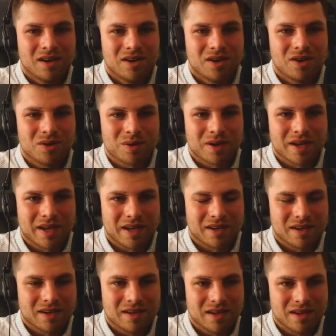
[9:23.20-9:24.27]
Okay,
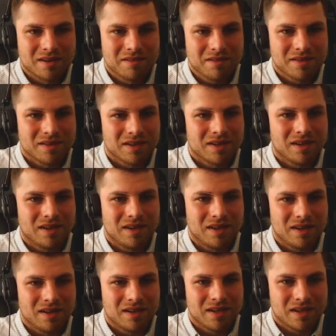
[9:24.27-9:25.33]
then
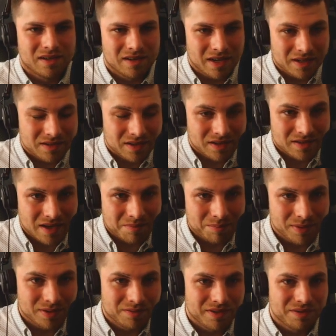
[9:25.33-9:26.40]
in next
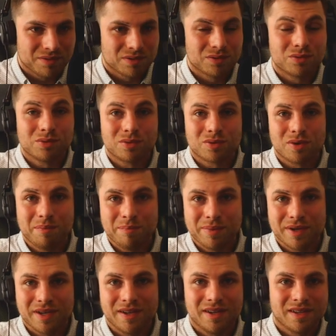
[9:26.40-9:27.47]
example we want to
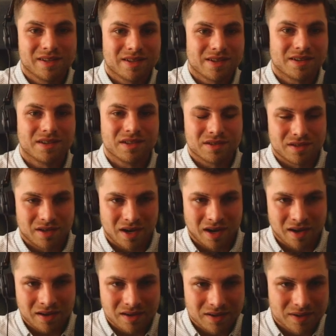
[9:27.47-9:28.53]
copy the
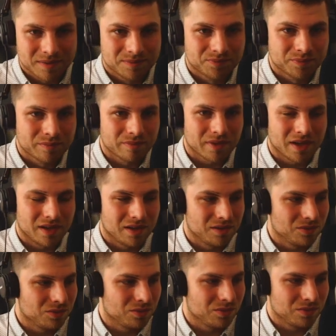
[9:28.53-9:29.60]
string
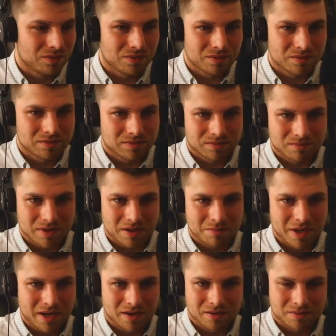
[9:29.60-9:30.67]
into and
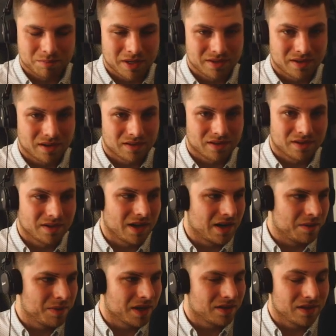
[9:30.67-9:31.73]
make basically
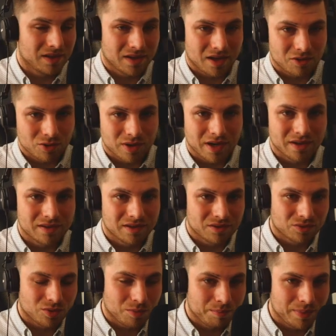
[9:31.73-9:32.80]
dynamically allocated
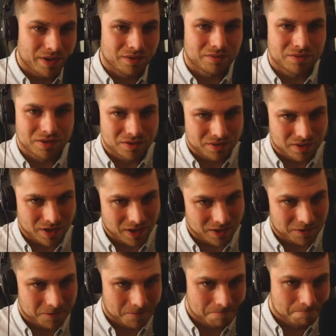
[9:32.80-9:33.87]
copy of the string.
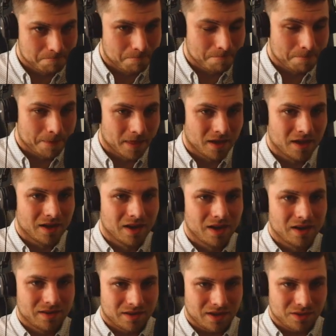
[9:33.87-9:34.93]

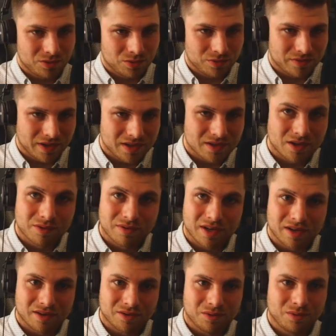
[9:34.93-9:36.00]
There are 2 ways how we
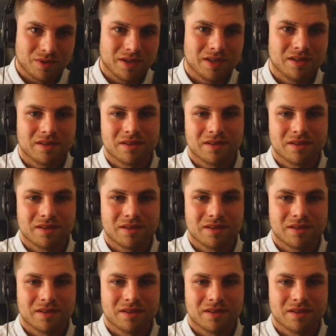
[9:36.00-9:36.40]
can do it.